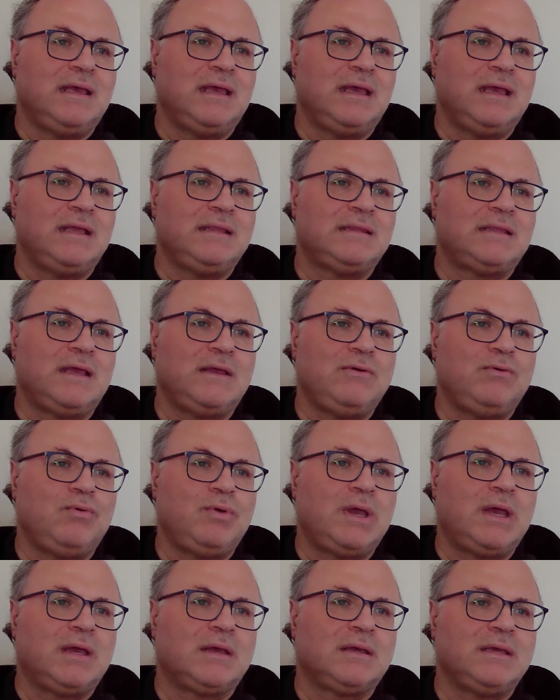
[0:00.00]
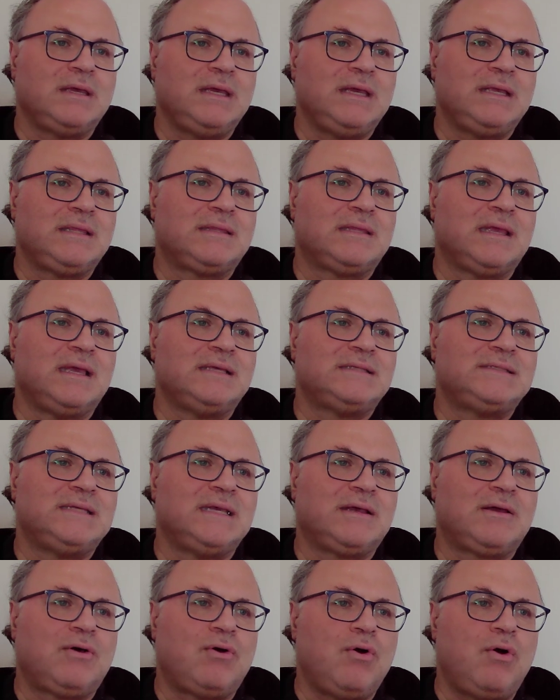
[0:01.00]
and I wear it as
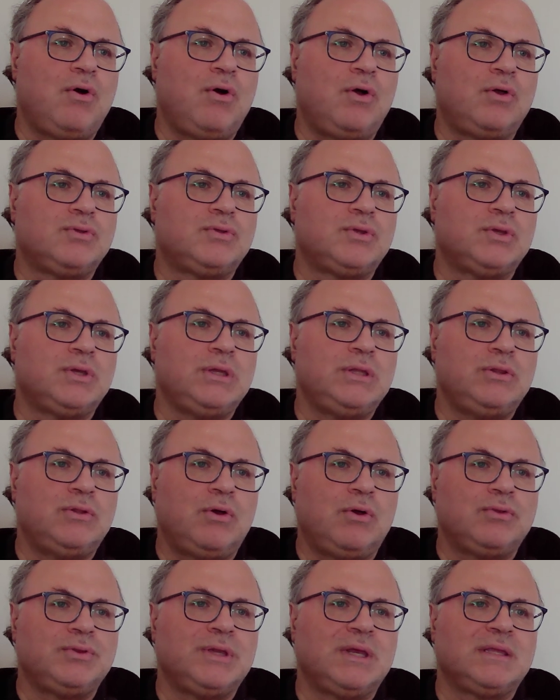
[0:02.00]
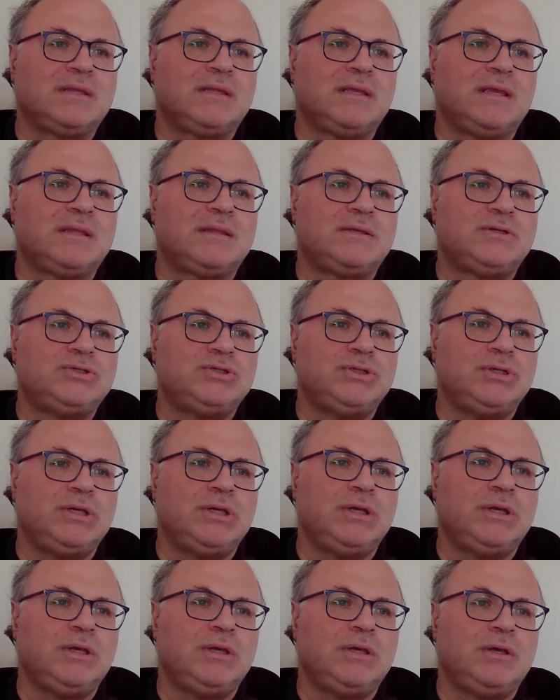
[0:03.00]
a coat in order that
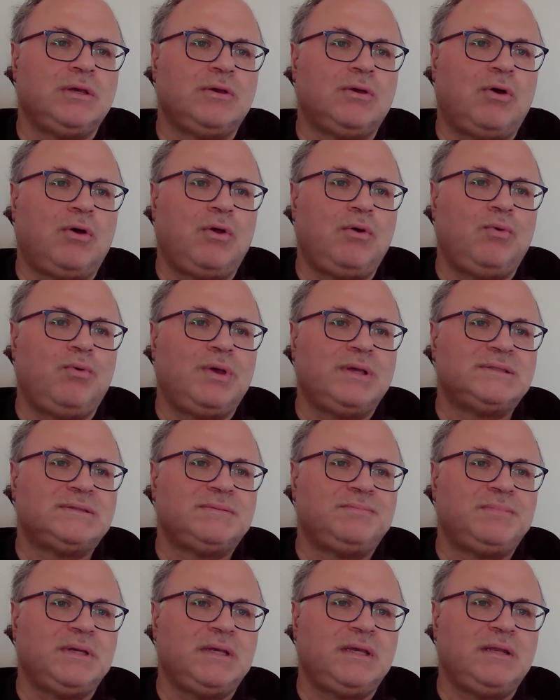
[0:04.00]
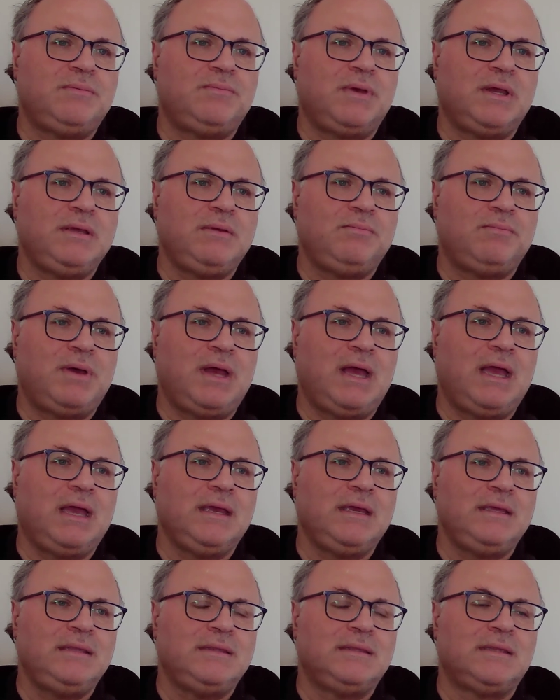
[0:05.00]
she always be in my
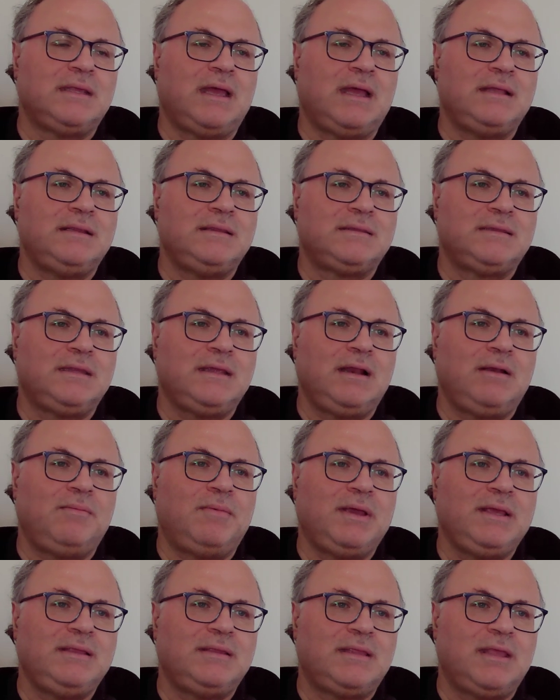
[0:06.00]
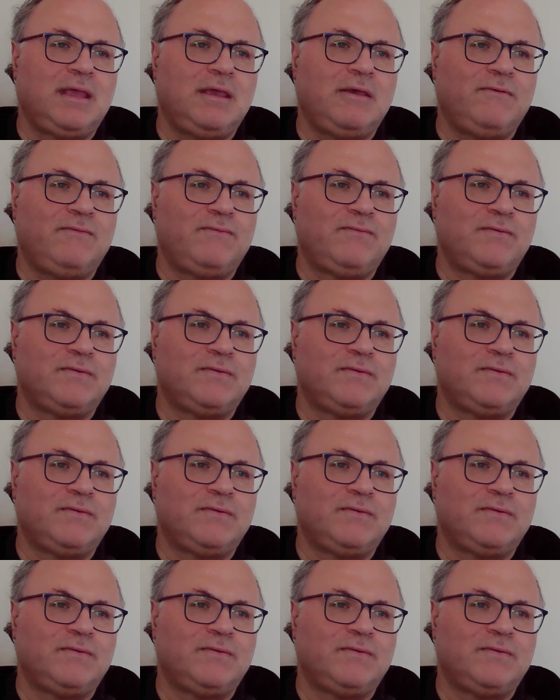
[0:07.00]
mind until my death.